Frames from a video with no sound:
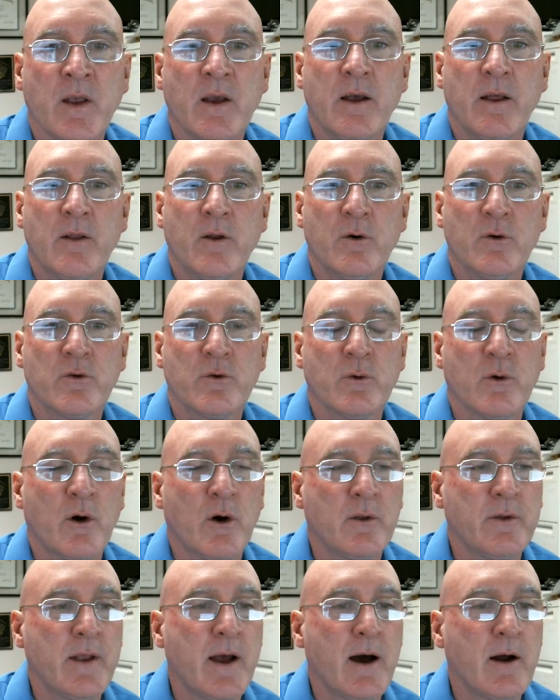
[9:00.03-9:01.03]
And those are all
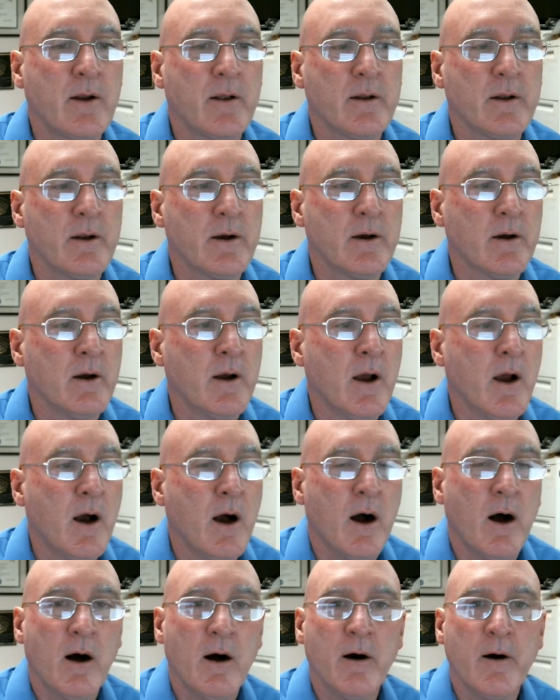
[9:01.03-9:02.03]
down in there.
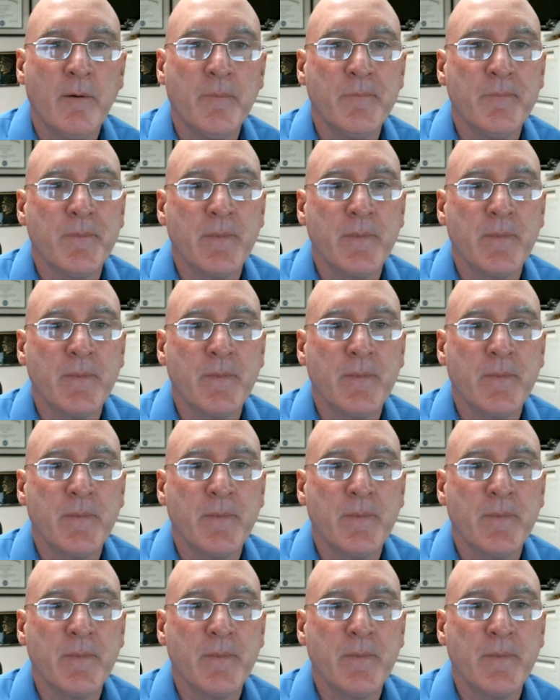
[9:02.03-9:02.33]
Um,